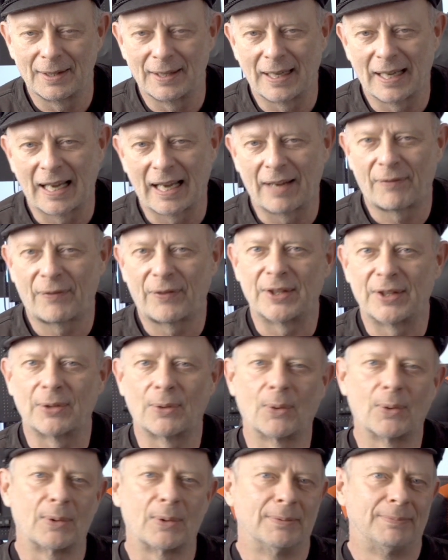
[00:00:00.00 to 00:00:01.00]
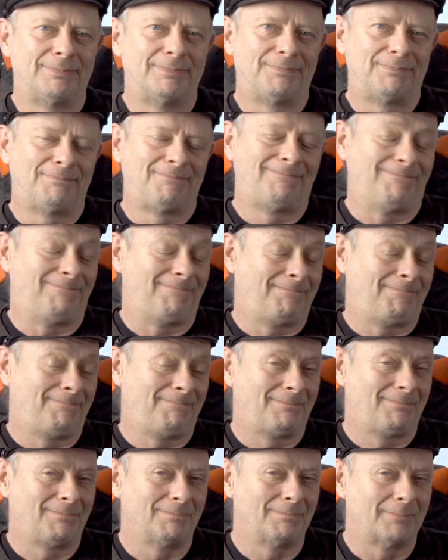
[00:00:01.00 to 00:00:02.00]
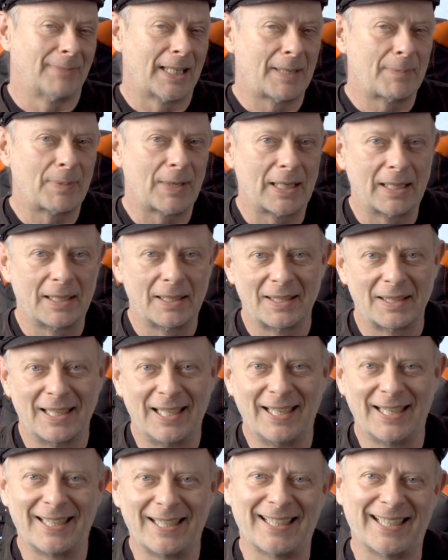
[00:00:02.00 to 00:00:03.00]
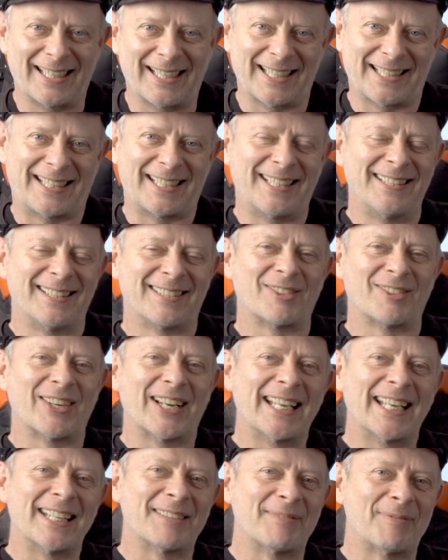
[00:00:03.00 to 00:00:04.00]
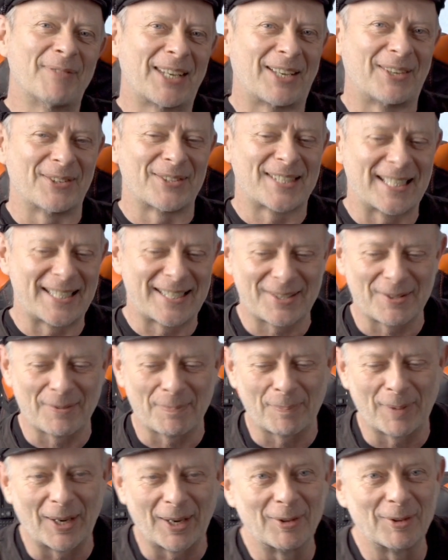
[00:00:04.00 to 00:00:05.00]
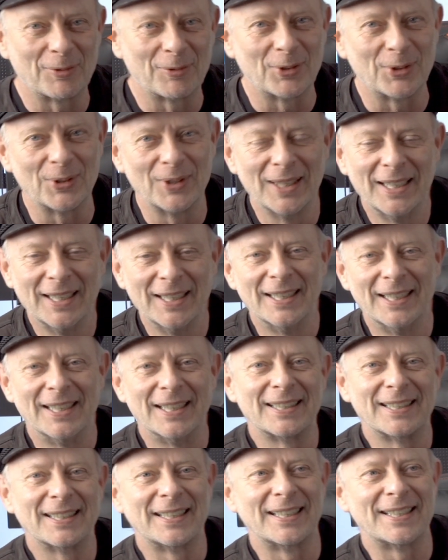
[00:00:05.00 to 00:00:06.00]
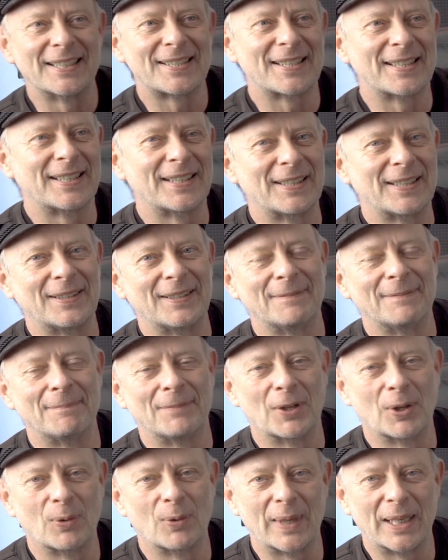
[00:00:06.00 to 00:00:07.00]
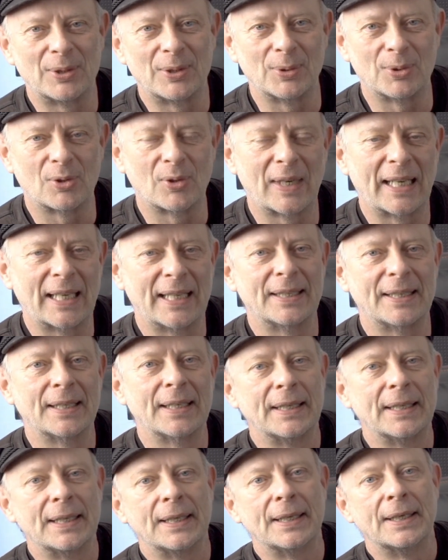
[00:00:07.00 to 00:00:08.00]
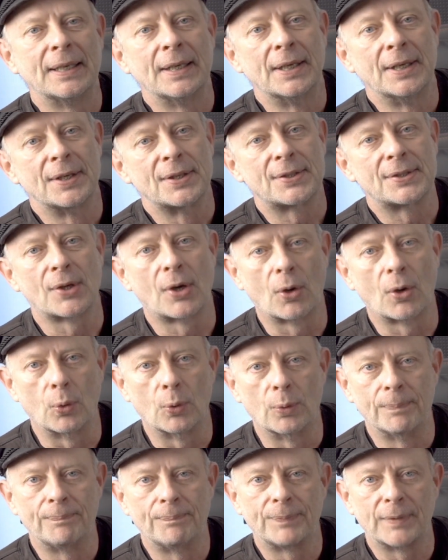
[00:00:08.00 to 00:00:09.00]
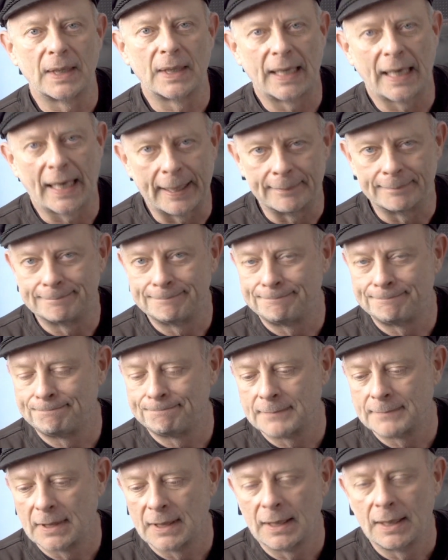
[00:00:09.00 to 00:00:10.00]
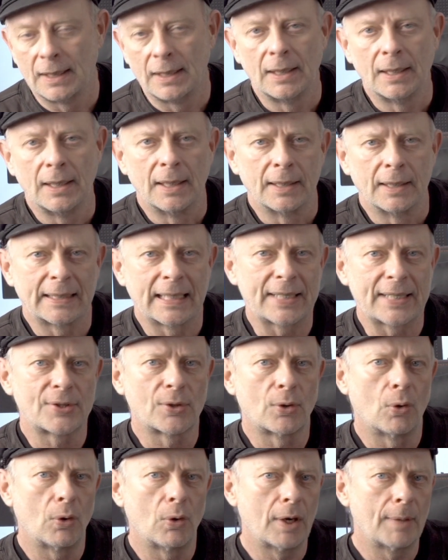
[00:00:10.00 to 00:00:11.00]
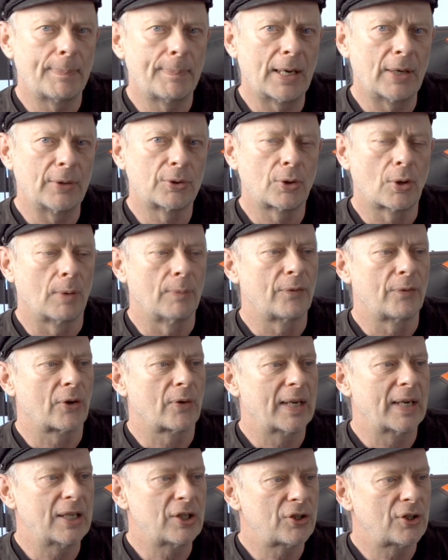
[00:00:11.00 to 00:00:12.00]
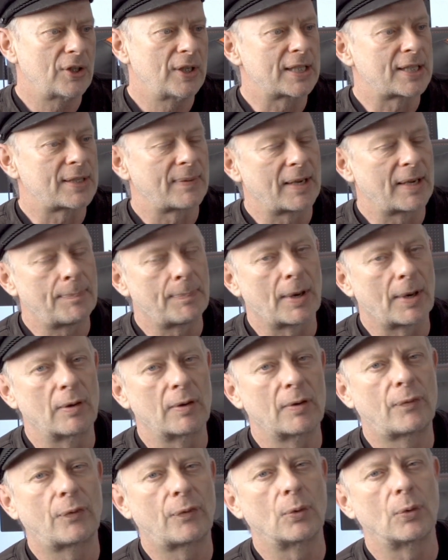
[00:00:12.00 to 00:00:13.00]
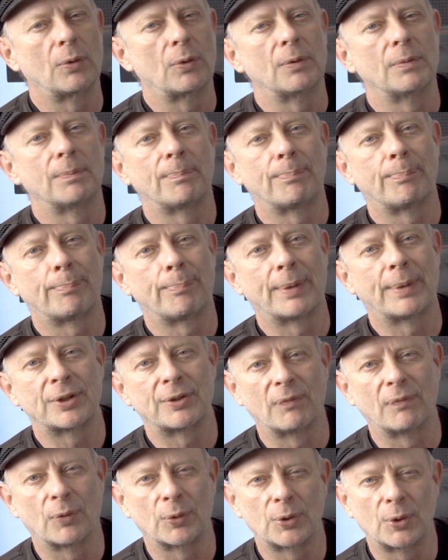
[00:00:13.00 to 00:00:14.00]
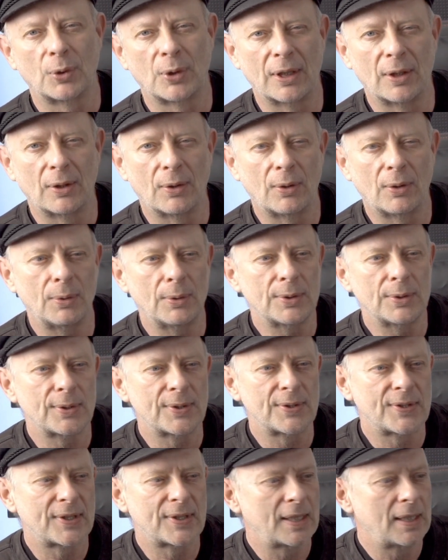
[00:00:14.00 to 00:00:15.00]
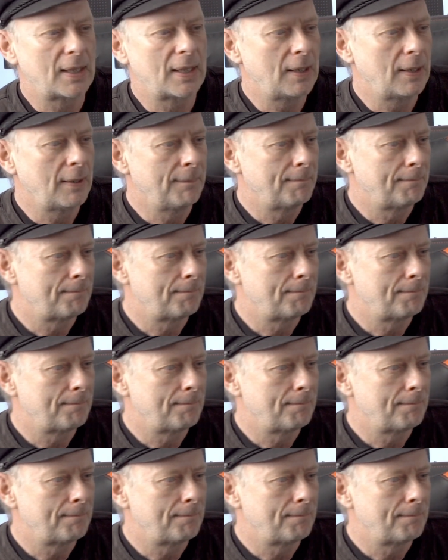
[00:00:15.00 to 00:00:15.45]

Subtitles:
have it all. Maybe. I didn't try it because it's so powerful. There is no way to try it. So yeah, that's all about configuration. It's very powerful. But what you can also see,